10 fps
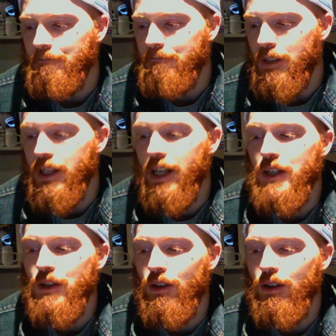
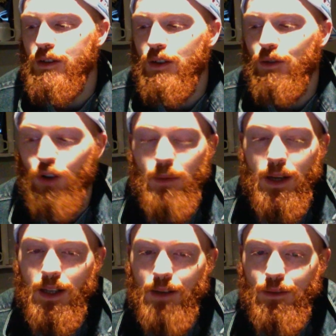JShort, grown
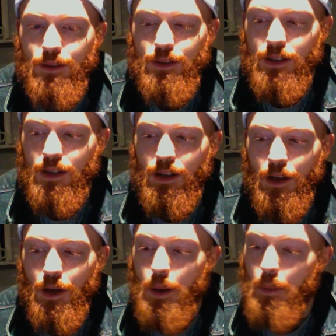man levels.
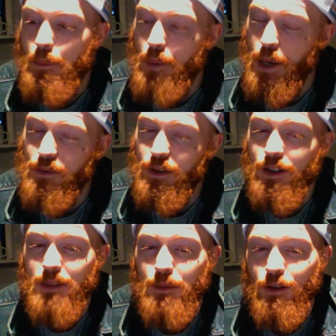Bit of an
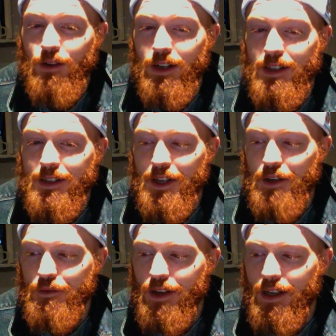oxymoron in
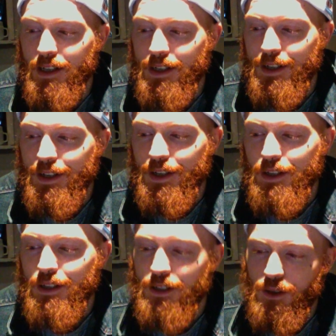itself, eh?
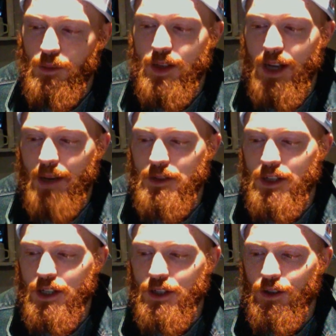Sometimes
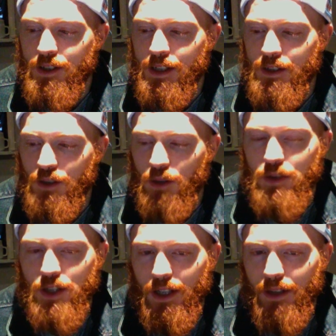JShort says dumb
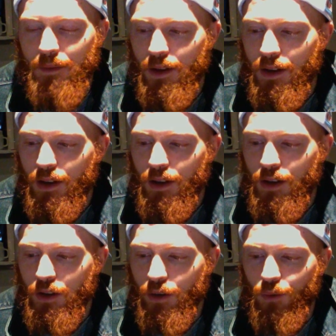shit.
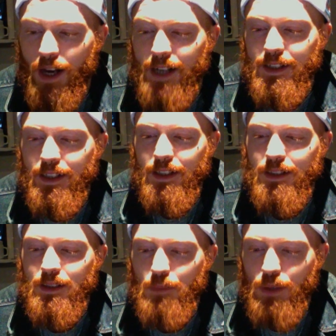Your writing
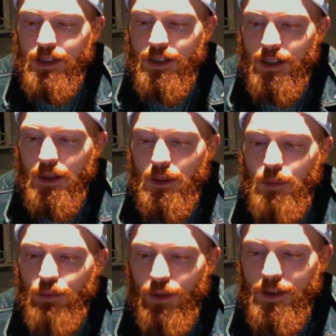is simplistic,
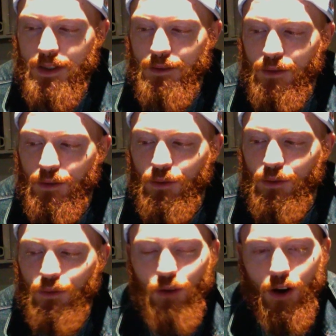primitive,
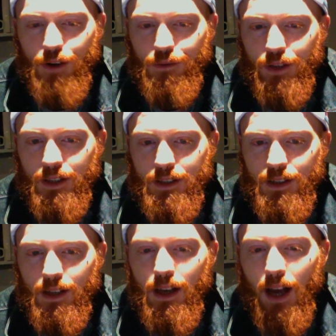rock and flint,
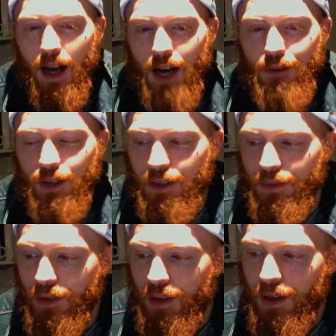hieroglyphs.